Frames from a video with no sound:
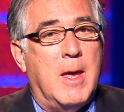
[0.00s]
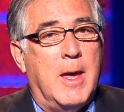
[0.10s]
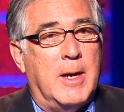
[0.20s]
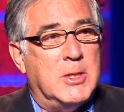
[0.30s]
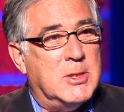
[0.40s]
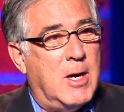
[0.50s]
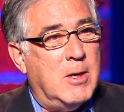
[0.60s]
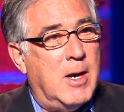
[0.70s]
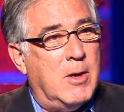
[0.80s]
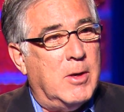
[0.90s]
And I
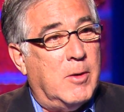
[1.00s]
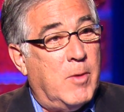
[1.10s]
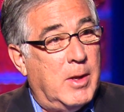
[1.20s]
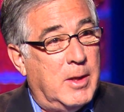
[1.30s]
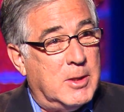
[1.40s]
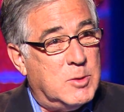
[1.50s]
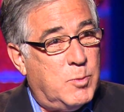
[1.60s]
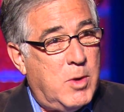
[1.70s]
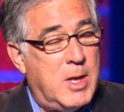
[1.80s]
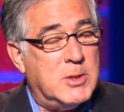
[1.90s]
started out at Great Lakes
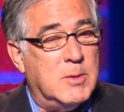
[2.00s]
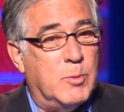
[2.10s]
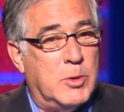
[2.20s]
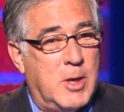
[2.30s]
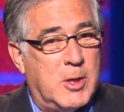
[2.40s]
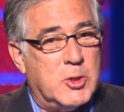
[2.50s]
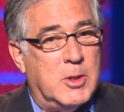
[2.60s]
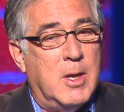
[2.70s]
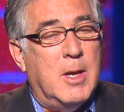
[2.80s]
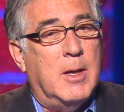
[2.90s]
Press in
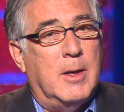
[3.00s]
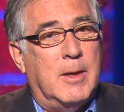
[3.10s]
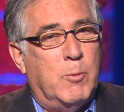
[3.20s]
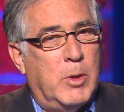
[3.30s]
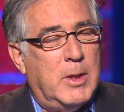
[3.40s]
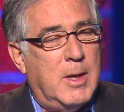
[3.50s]
production, really